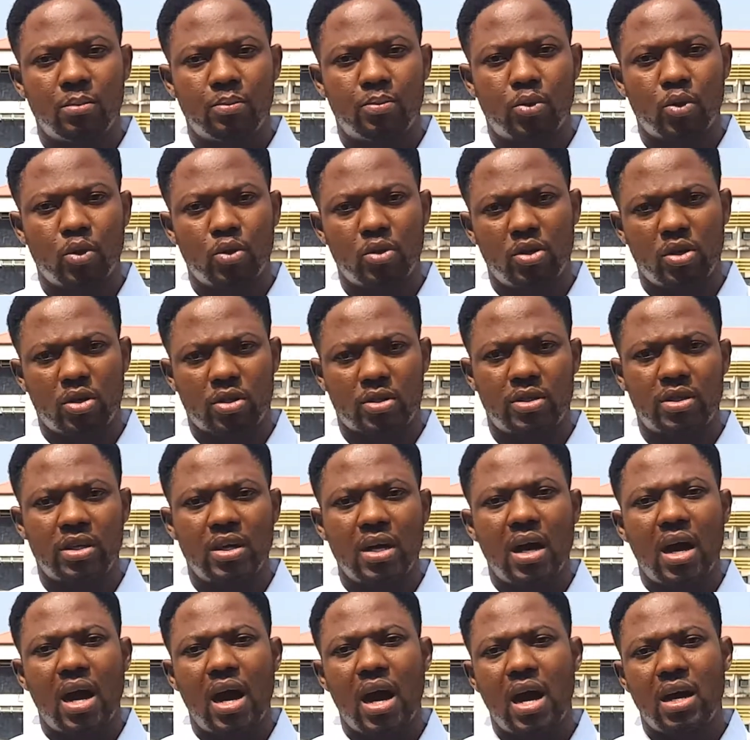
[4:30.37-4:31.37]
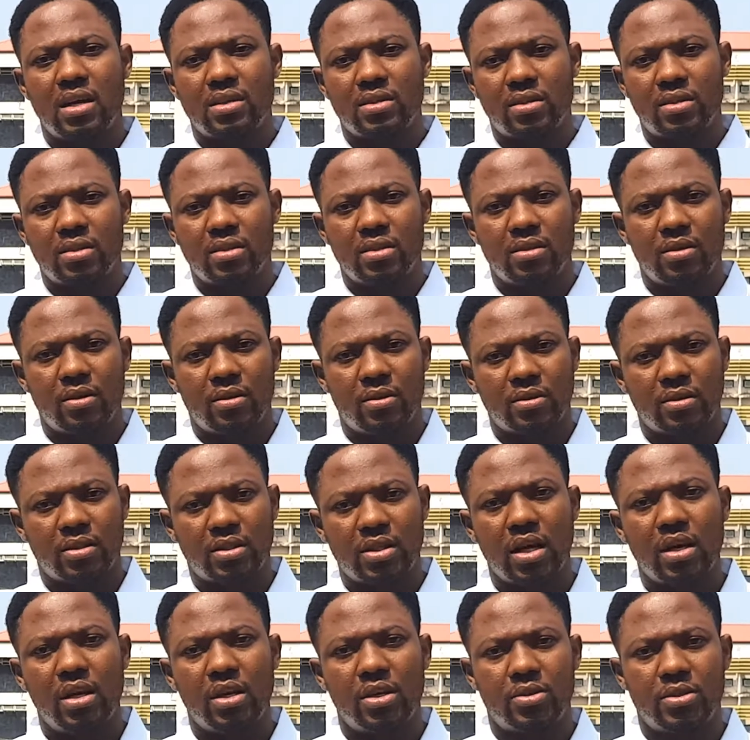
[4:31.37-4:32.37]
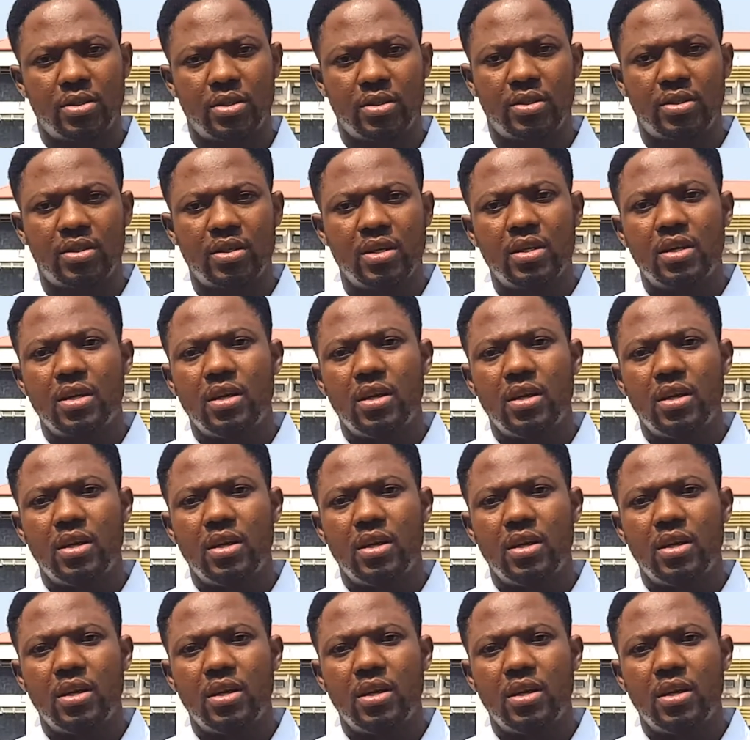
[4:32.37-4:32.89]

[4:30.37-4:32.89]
products as salaries,